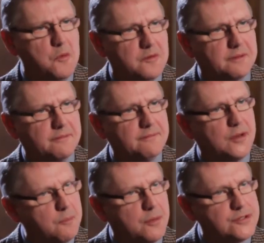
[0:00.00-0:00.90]
moving,
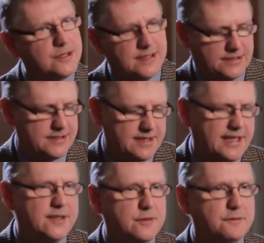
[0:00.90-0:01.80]
we're not budging, this is the
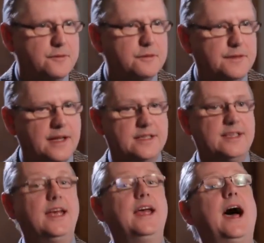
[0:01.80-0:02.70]
land of our
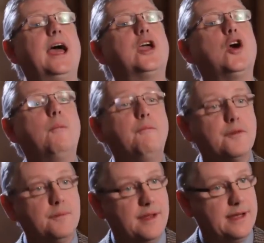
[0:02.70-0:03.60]
forefathers. I come
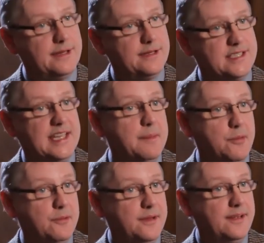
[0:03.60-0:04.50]
from that
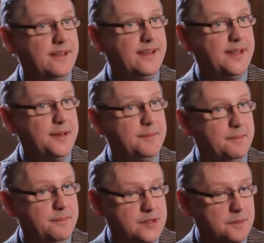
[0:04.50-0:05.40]
stable.
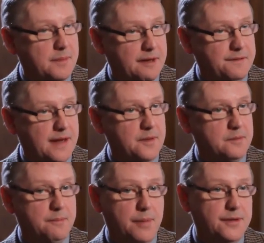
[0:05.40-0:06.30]
Some of my family
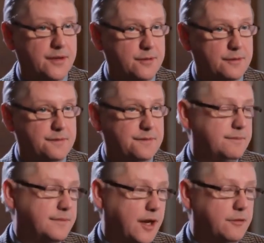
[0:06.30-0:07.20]
were burned out of
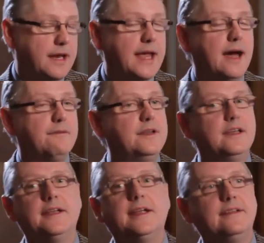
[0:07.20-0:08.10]
County Cavan
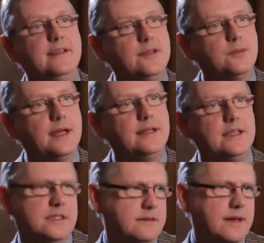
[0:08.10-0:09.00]
in the
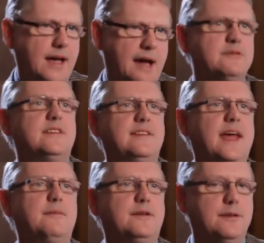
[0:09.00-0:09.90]
1920s, and I was
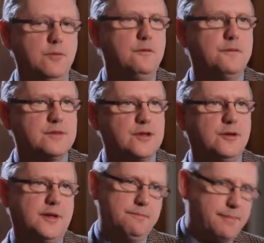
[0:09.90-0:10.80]
determined to move from
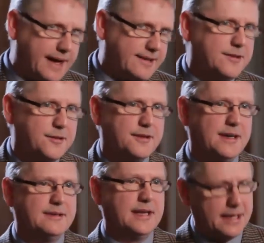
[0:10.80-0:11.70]
Scotland back to Northern
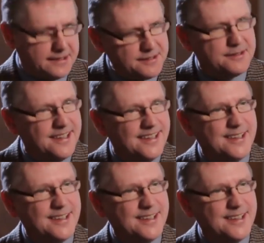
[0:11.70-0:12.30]
Ireland again to